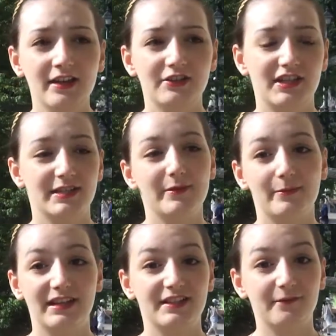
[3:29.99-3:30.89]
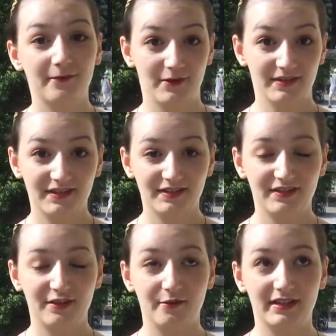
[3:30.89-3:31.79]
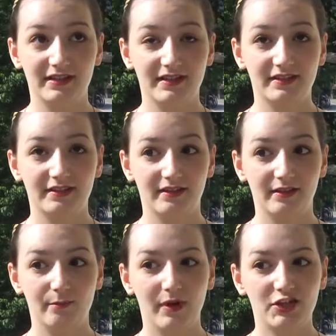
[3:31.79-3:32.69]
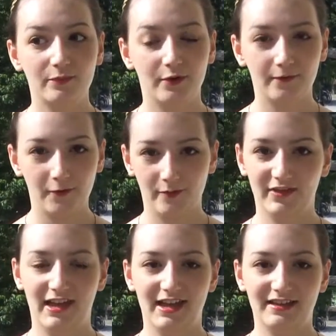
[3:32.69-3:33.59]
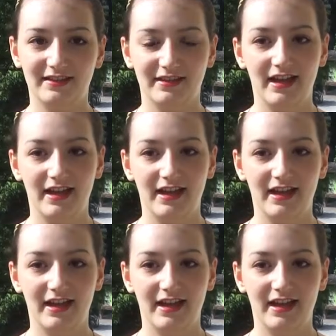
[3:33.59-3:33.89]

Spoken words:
Shakespeare writes in verse, so it's much more formalized.